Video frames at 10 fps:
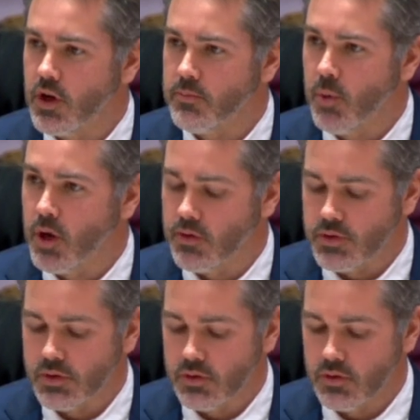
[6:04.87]
severe
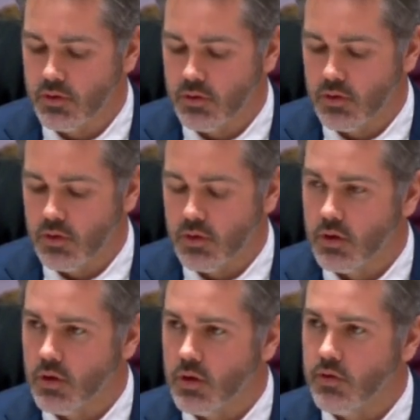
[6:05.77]
burns.
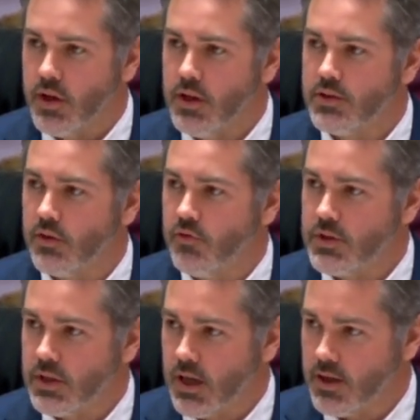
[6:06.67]
They need
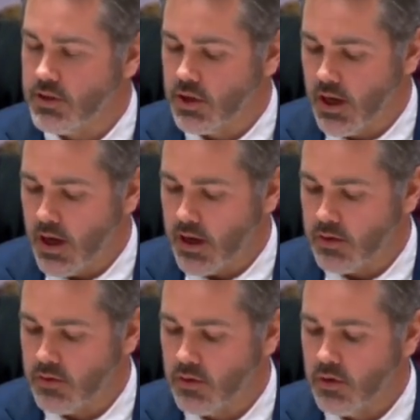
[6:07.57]
sophisticated
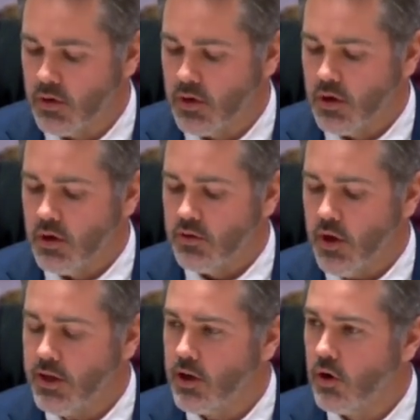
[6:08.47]
care.
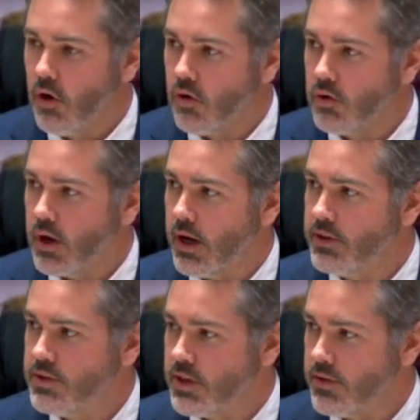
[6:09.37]
They need long
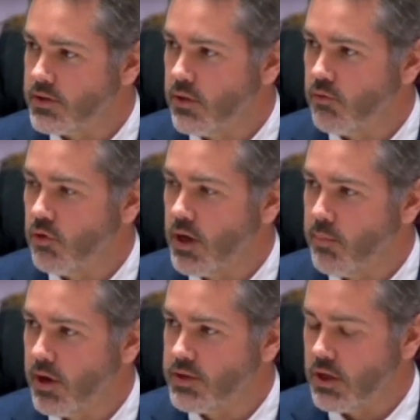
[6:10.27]
and intensive
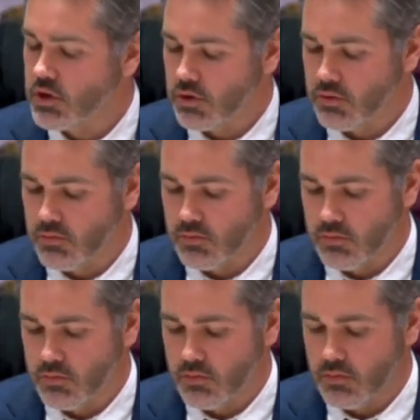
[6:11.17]
rehabilitation.
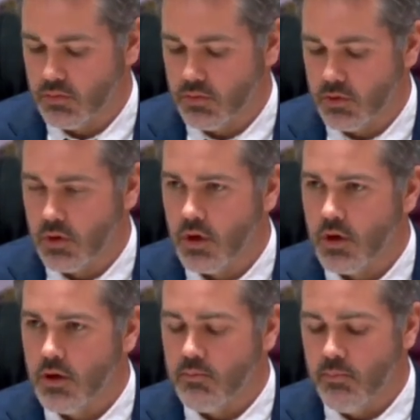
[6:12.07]

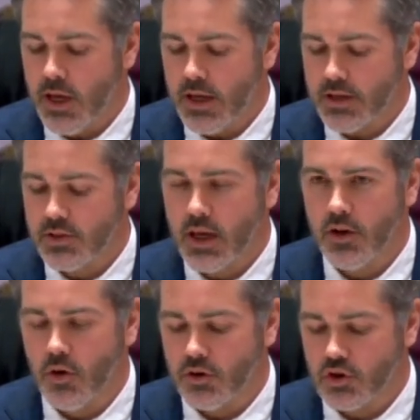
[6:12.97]
Medics
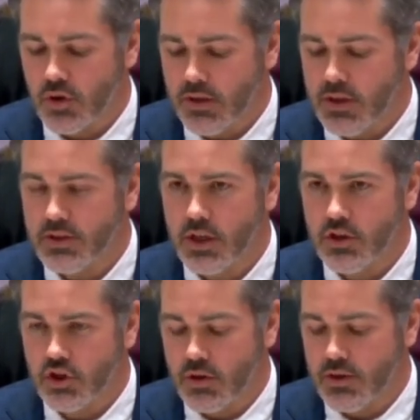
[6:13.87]
cannot treat these
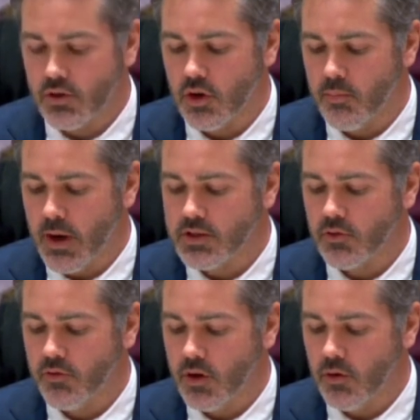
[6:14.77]
injuries on a
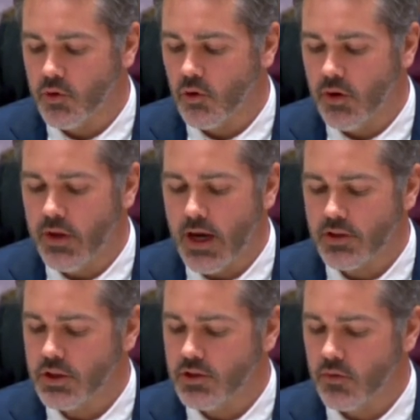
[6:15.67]
battlefield or in the
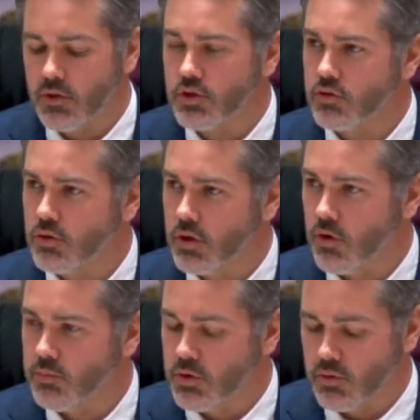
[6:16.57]
ashes of destroyed
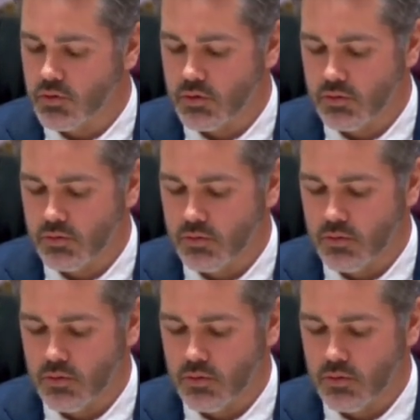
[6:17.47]
hospitals.